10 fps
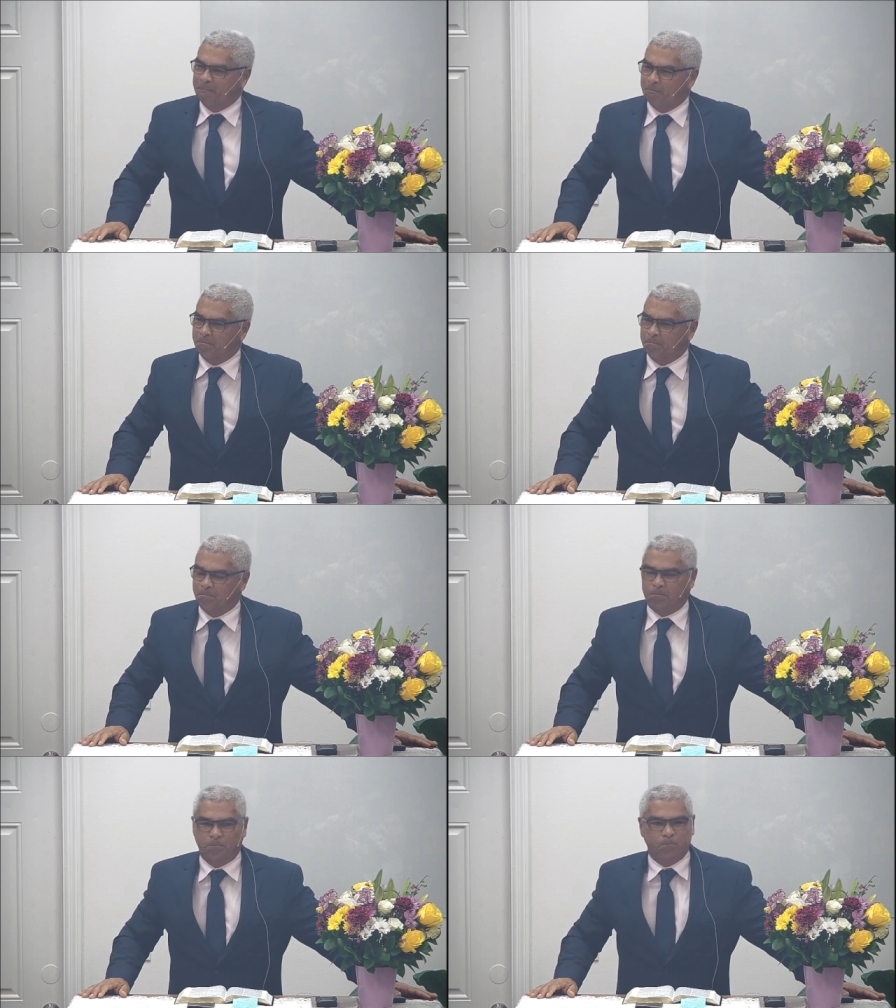in front of
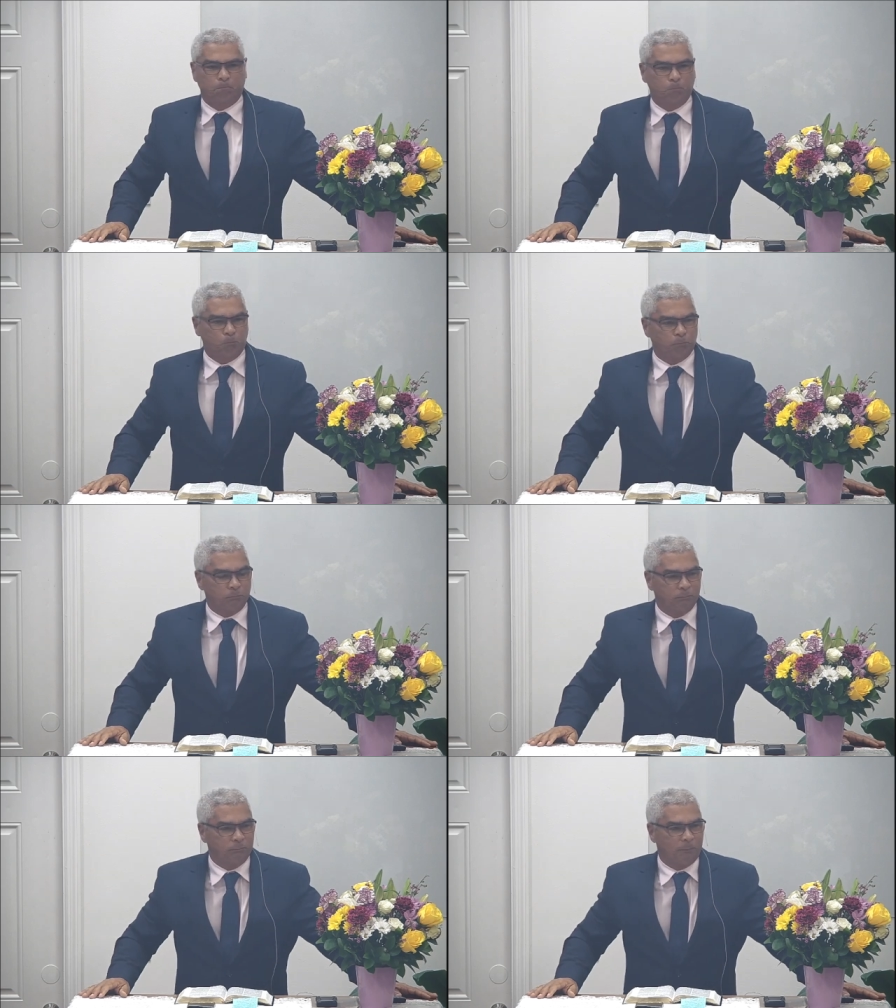the prophet
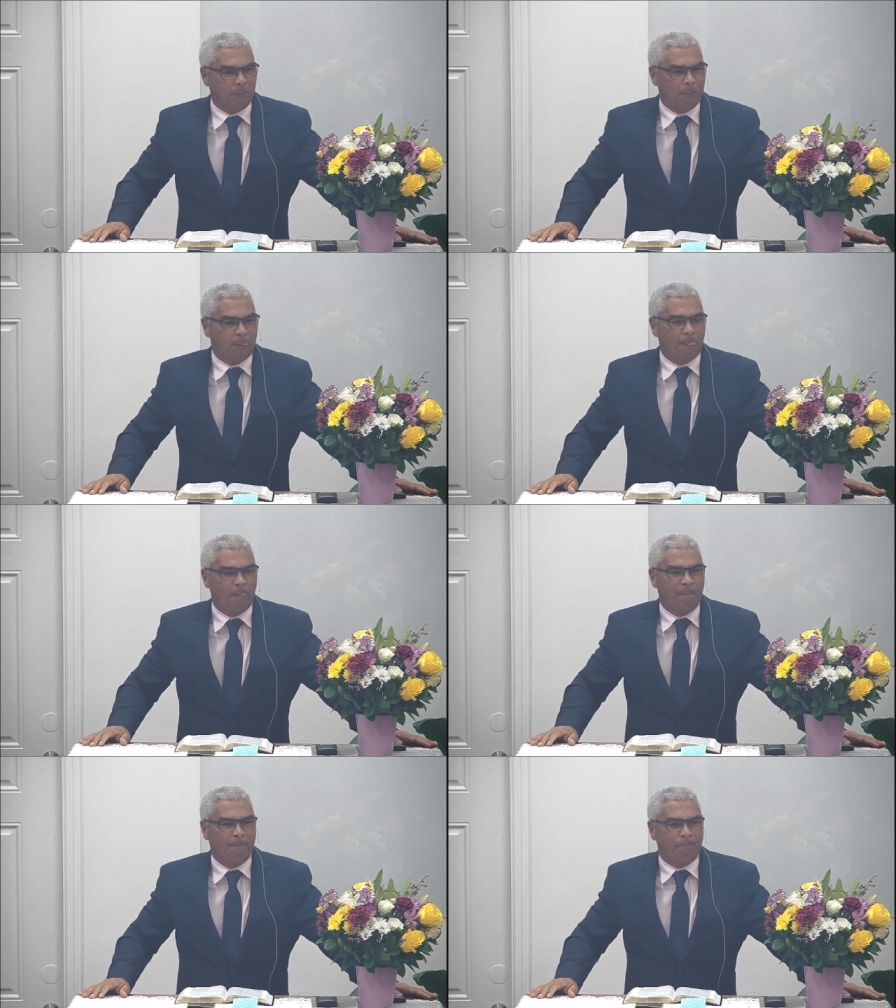who is in
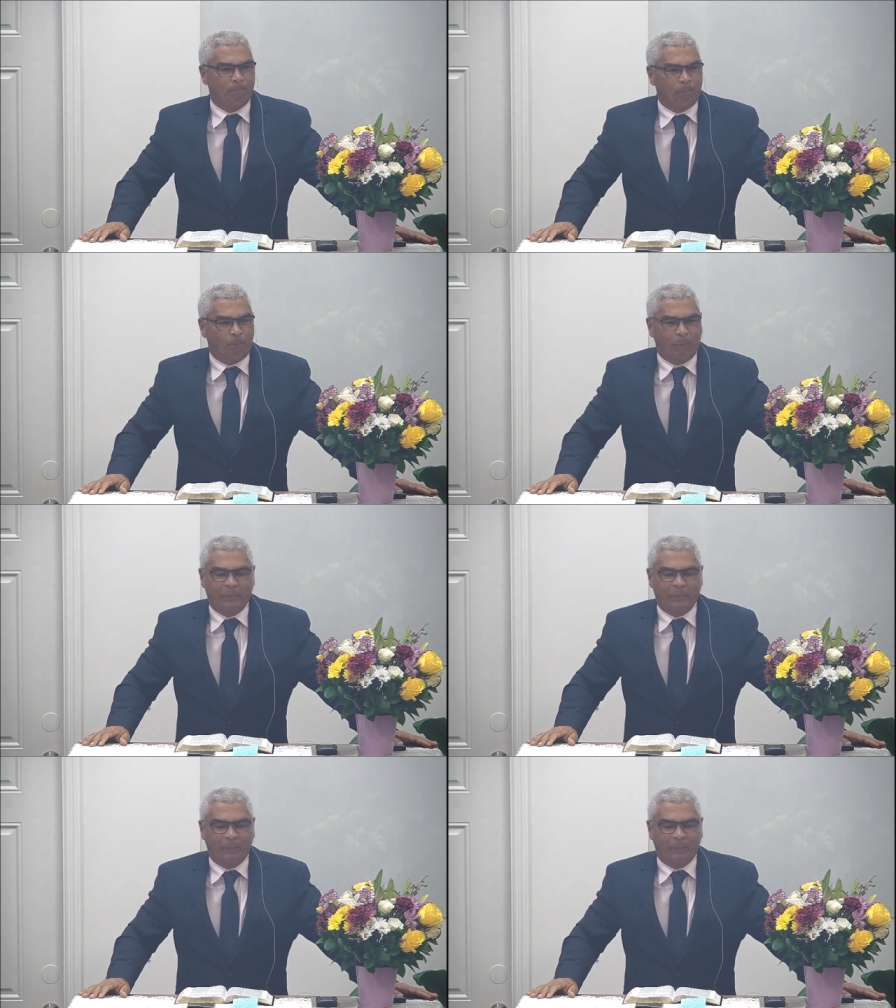Samaria.